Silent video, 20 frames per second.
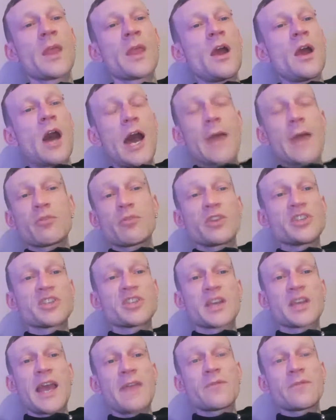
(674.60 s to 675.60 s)
I
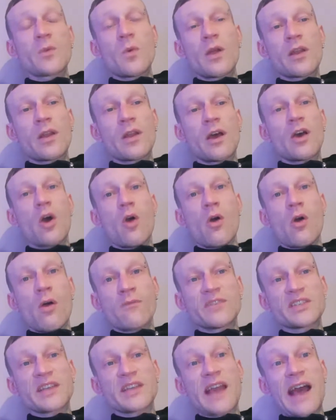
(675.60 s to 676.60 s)
appreciate everyone that
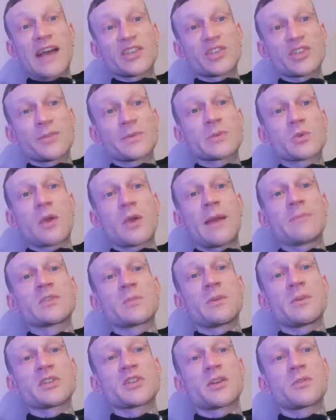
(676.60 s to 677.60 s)
obviously has subscribed
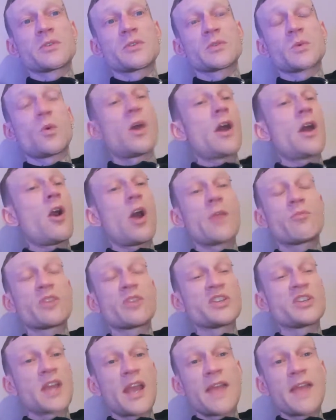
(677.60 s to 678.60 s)
to my channel as well. I
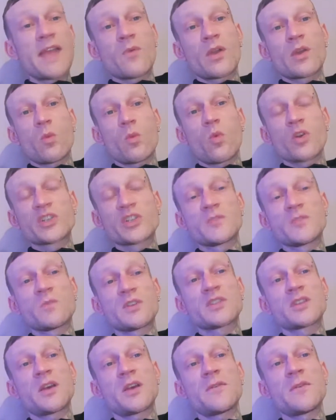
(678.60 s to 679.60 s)
appreciate everyone that watches my
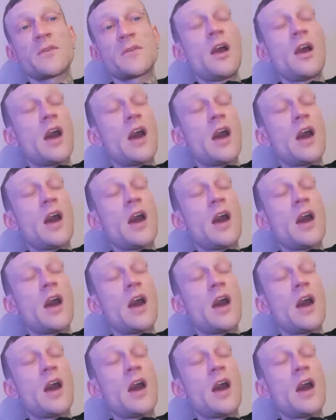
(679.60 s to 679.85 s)
stuff.